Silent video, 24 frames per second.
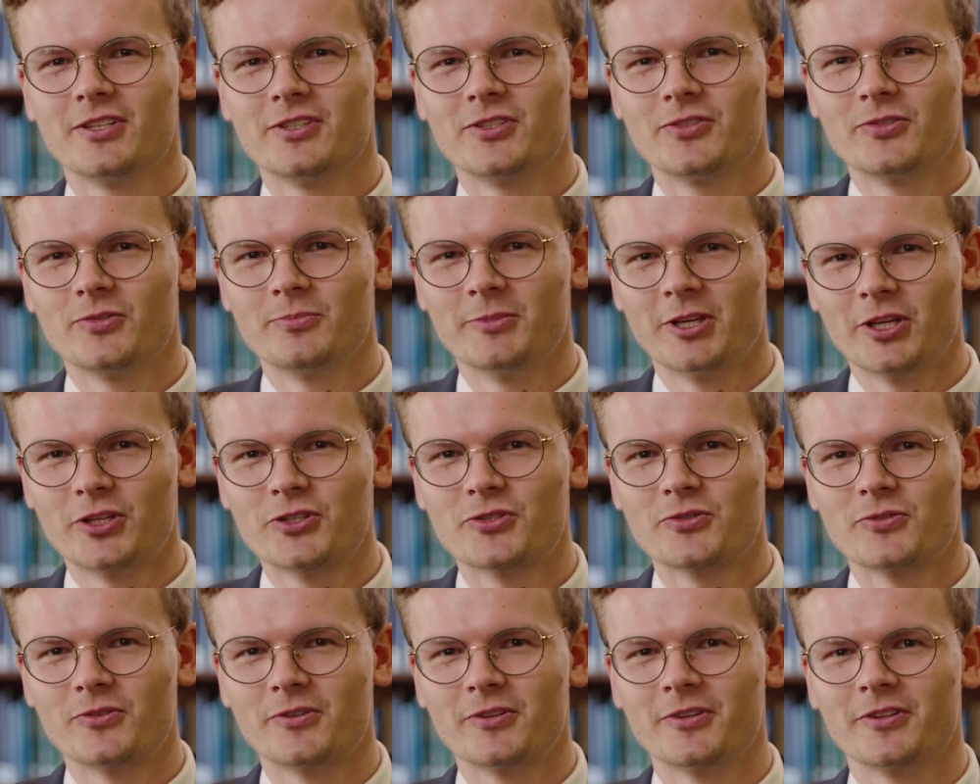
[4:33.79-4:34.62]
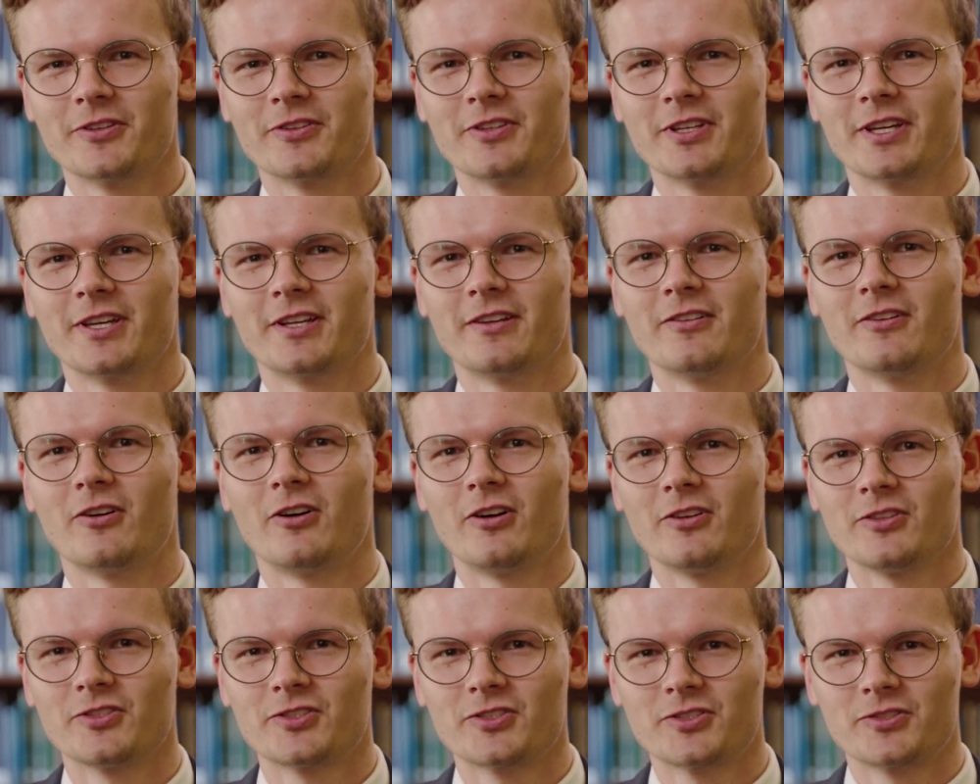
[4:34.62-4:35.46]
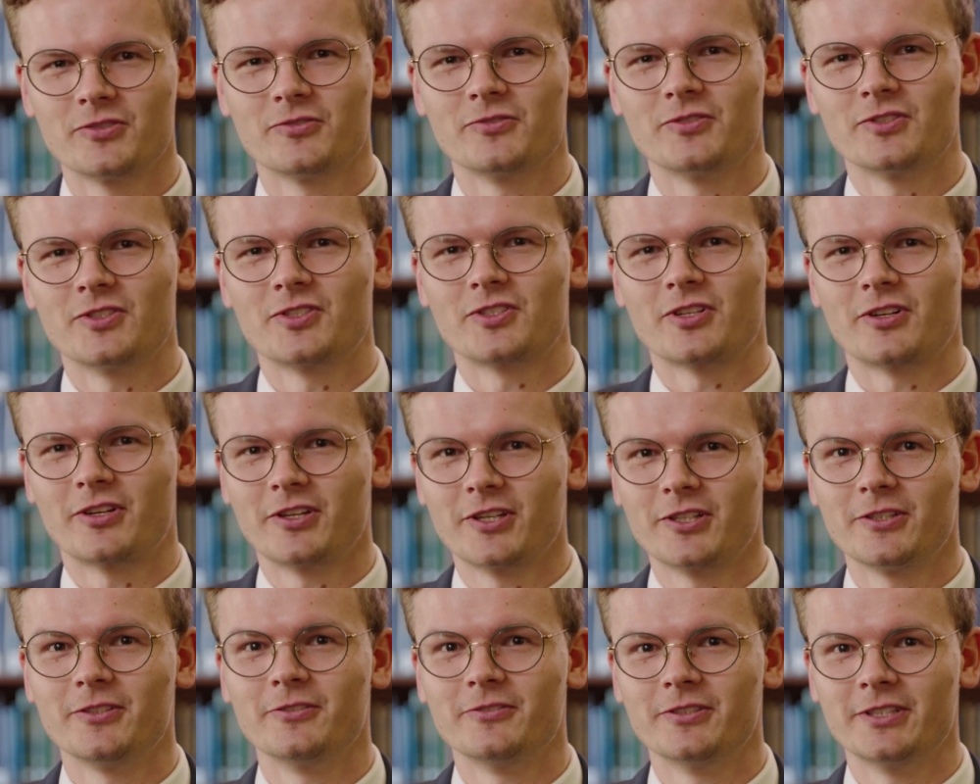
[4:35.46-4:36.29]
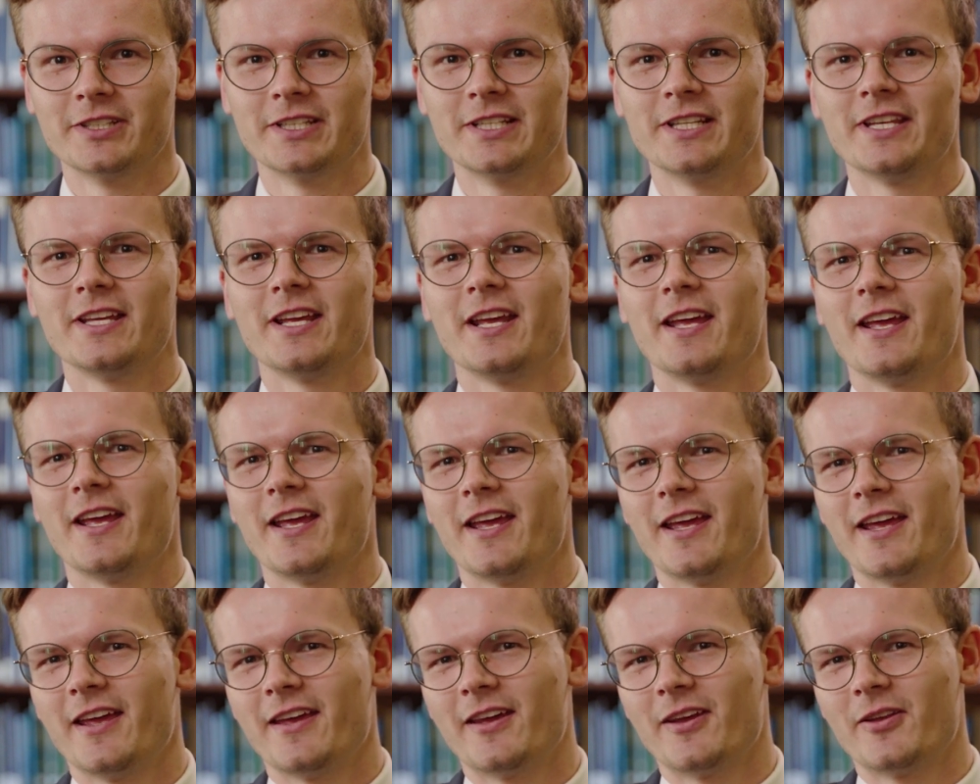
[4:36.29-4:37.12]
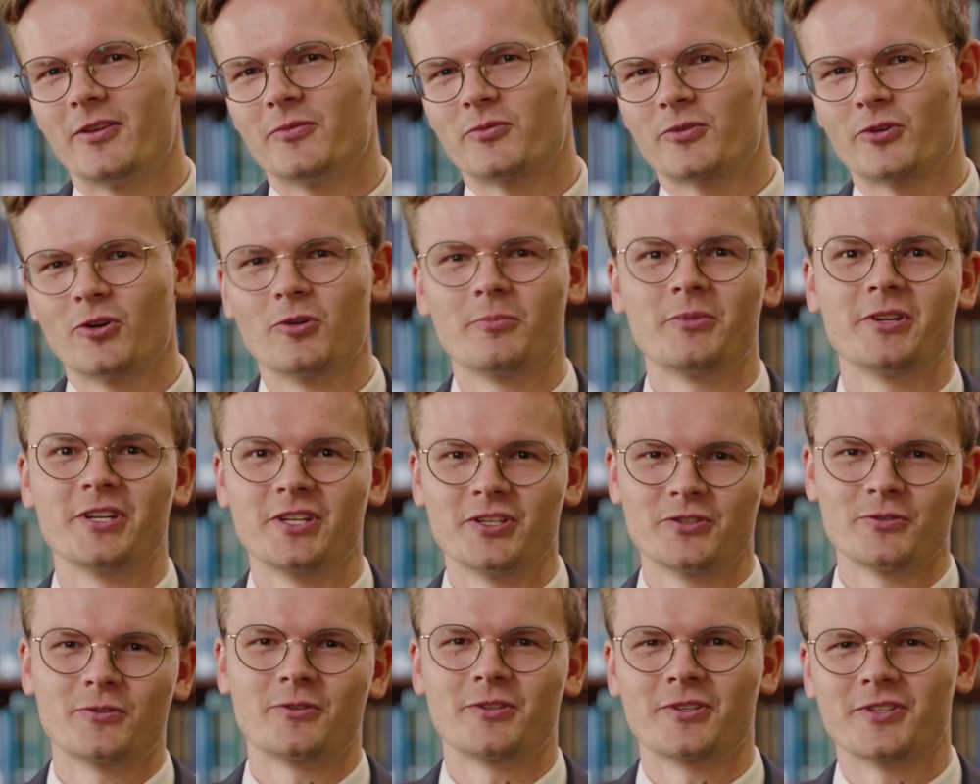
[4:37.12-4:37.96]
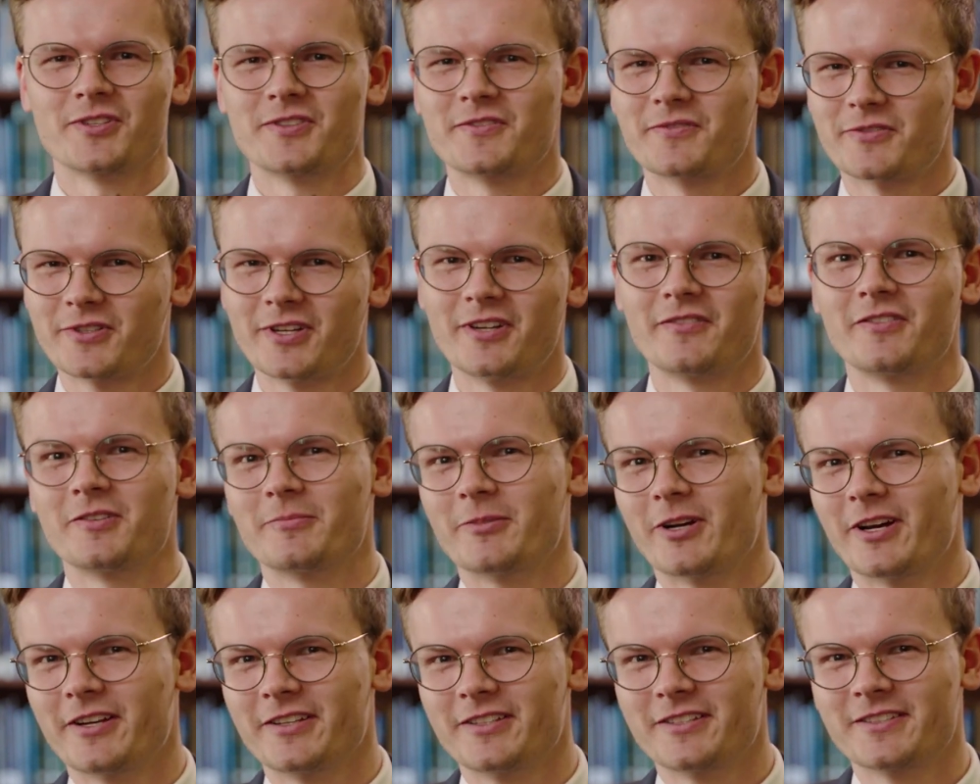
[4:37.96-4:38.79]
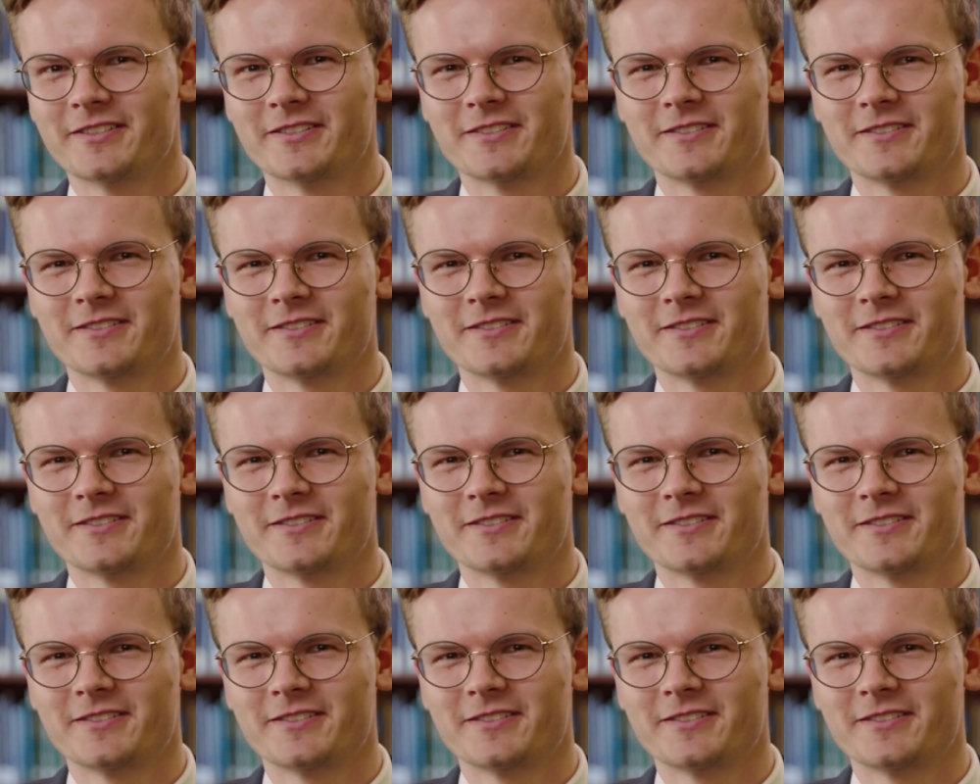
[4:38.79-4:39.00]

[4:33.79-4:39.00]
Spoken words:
to make sure that all students are included and we're opening doors for everybody.